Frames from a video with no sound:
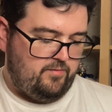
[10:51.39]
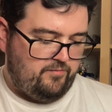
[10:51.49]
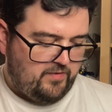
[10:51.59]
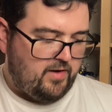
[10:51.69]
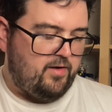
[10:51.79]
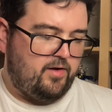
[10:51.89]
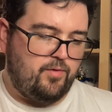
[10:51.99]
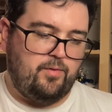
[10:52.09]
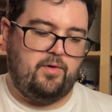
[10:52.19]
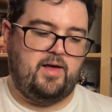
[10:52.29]
Very
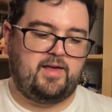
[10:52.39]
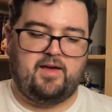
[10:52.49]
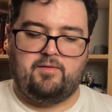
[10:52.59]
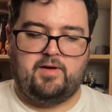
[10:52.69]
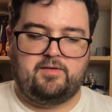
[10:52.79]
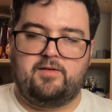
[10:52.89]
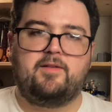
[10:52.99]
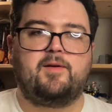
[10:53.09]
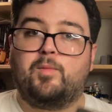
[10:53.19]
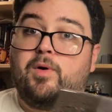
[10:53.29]
cool. I can't wait to
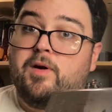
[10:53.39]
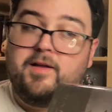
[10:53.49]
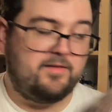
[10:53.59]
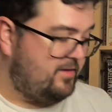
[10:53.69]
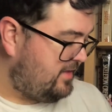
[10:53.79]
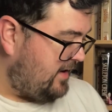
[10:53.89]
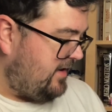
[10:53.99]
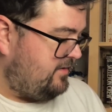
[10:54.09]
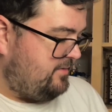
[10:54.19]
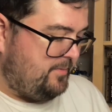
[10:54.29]
dig more into that.